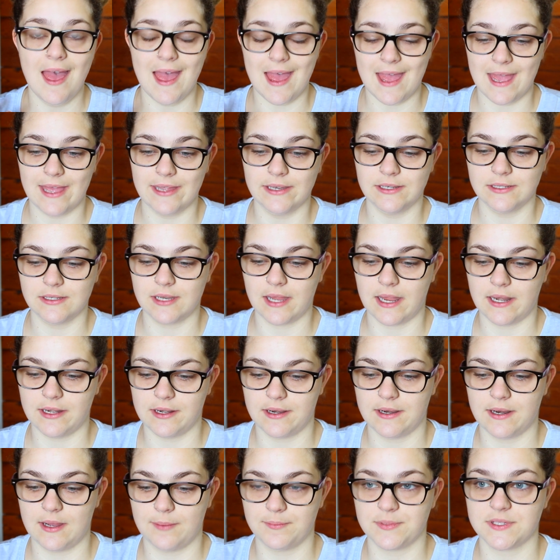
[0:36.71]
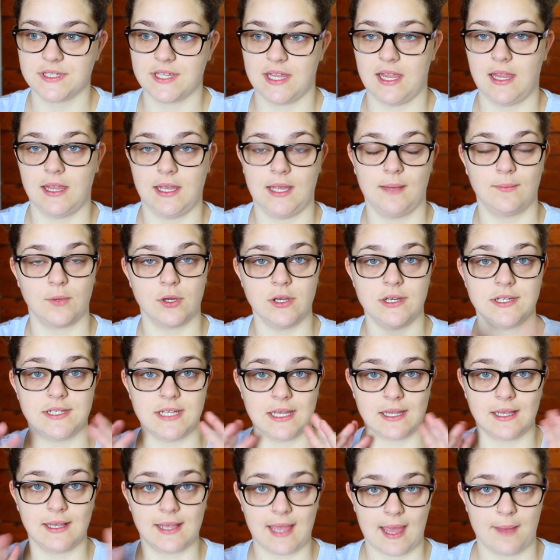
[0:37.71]
and ended up saying I'm going to
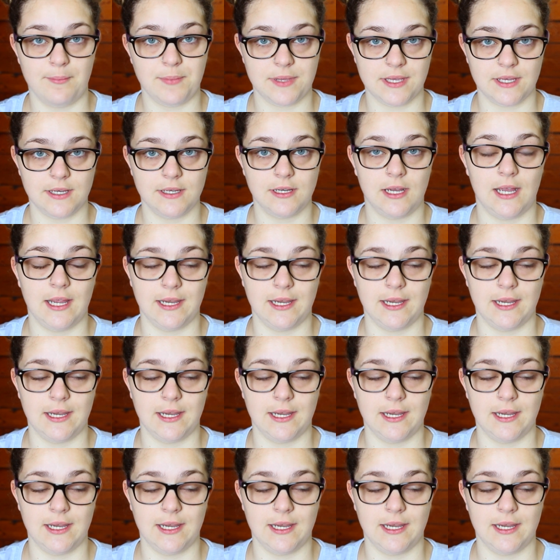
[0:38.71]
take a gap year.